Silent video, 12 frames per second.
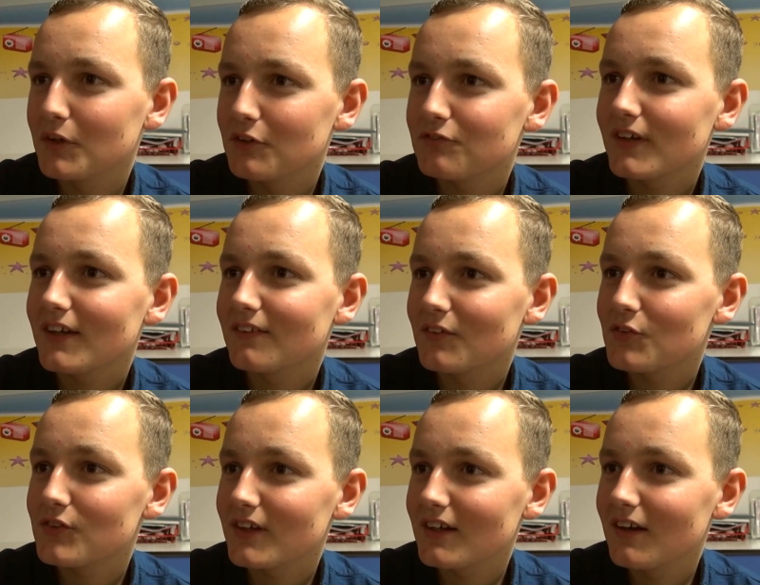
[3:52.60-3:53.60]
your feet and the
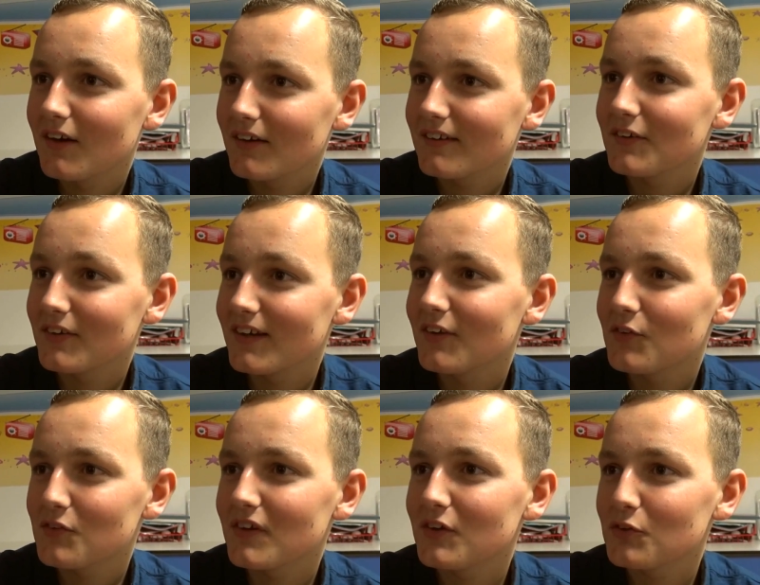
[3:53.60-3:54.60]
sea, like you can hear the
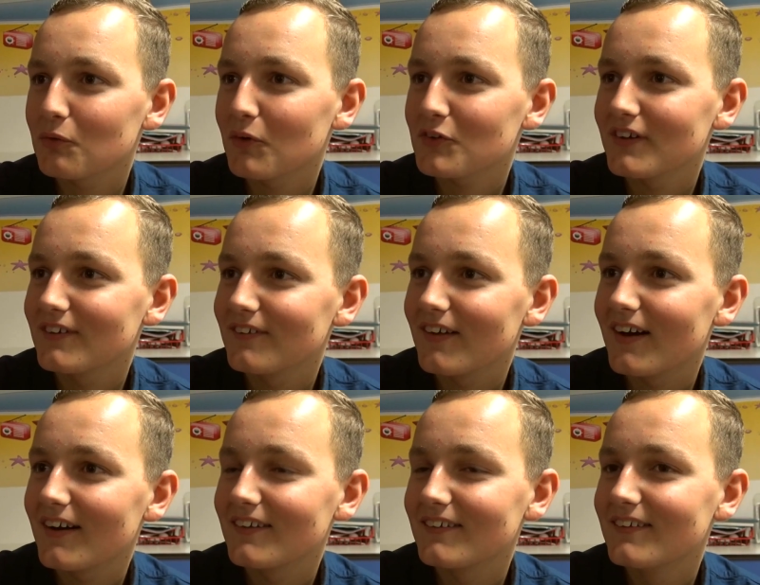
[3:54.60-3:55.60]
sea swashing and all
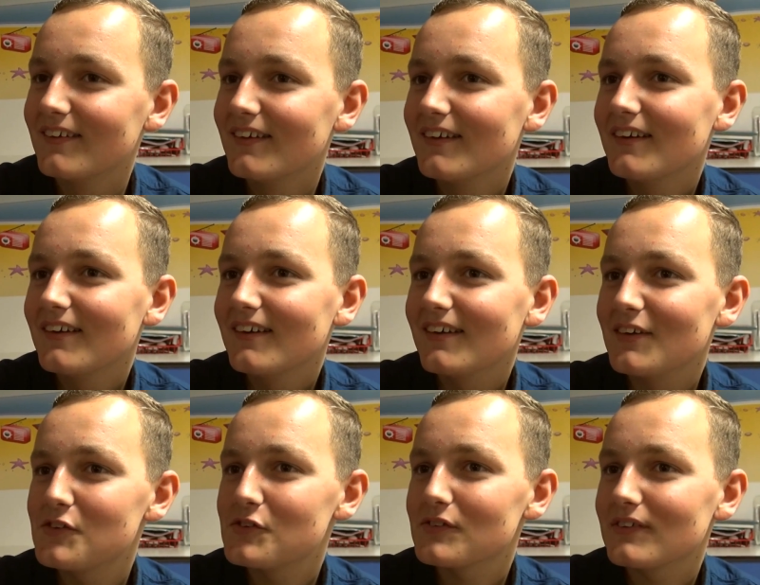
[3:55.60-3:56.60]
that, and
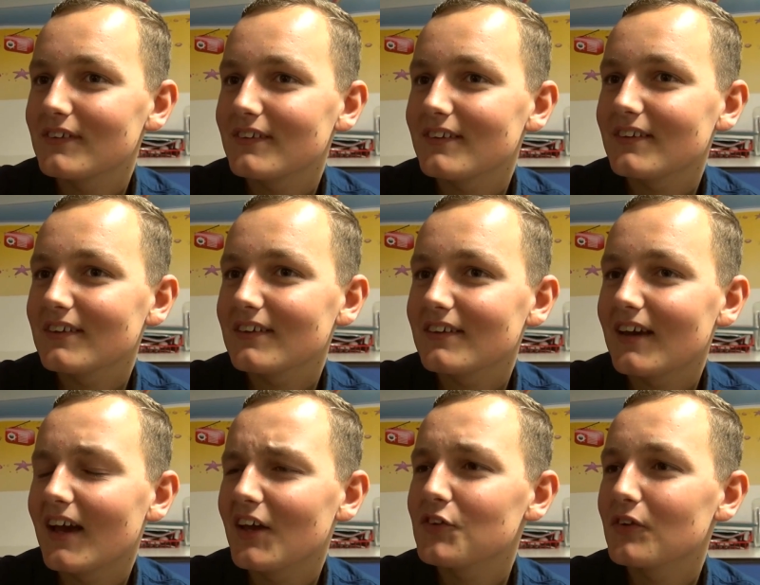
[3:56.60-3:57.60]
it's
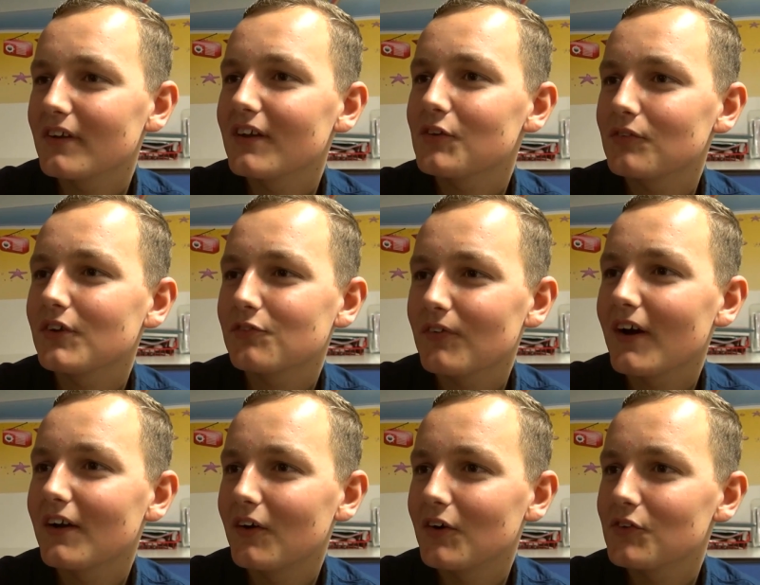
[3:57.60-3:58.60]

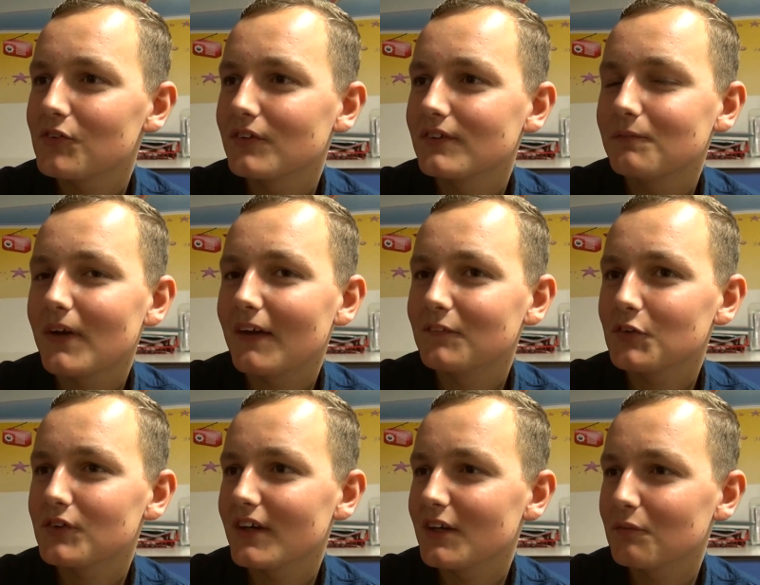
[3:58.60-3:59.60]
very nice to be able
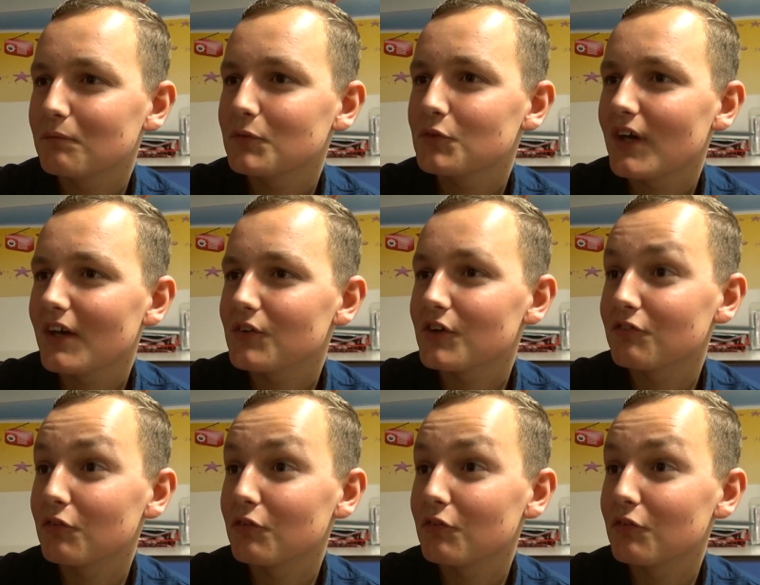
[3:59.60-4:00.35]
to take yourself